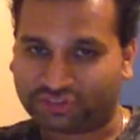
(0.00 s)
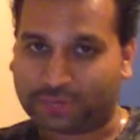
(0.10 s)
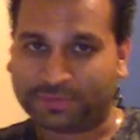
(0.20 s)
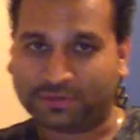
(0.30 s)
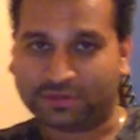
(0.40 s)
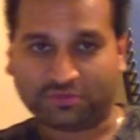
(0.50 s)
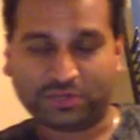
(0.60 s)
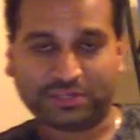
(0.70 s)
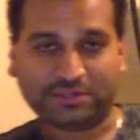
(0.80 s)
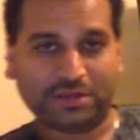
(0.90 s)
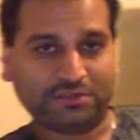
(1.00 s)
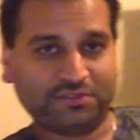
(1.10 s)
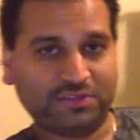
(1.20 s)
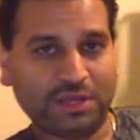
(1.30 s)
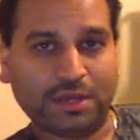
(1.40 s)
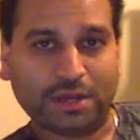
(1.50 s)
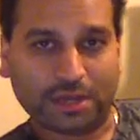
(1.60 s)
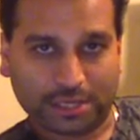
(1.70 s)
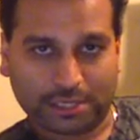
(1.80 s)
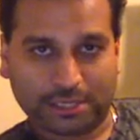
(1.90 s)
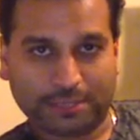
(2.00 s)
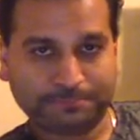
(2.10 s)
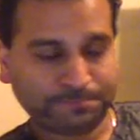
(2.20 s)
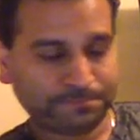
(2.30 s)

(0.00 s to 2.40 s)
shop and does what he does. Uh,